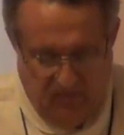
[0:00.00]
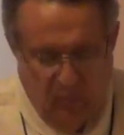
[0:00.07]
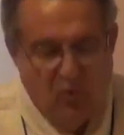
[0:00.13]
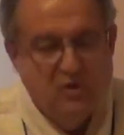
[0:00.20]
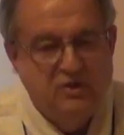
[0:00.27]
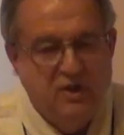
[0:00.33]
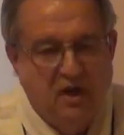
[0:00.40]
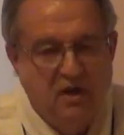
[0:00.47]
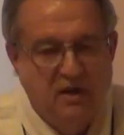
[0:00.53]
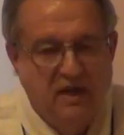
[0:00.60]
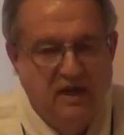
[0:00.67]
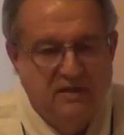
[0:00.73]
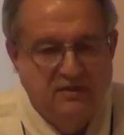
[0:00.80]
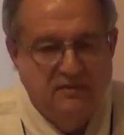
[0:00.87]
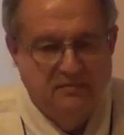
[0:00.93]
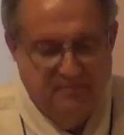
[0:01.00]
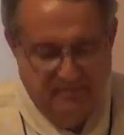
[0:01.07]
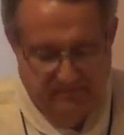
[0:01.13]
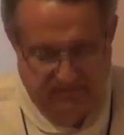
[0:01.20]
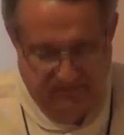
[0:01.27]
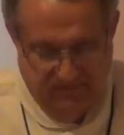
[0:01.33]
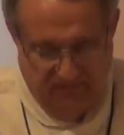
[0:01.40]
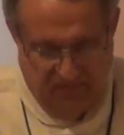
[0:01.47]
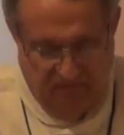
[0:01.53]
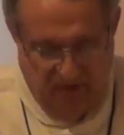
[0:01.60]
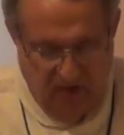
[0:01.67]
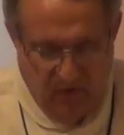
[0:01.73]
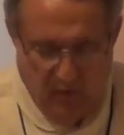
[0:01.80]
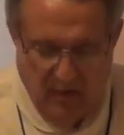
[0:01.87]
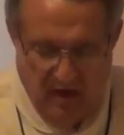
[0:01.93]
More sarcasm.
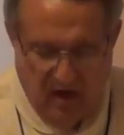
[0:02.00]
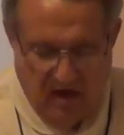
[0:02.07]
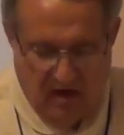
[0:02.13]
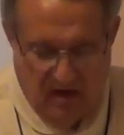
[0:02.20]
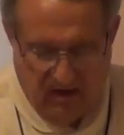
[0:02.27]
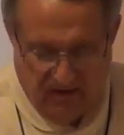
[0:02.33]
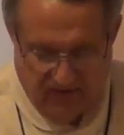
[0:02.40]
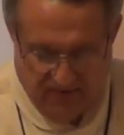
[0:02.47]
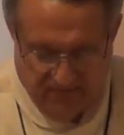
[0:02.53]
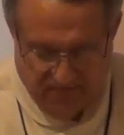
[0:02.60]
Here we are.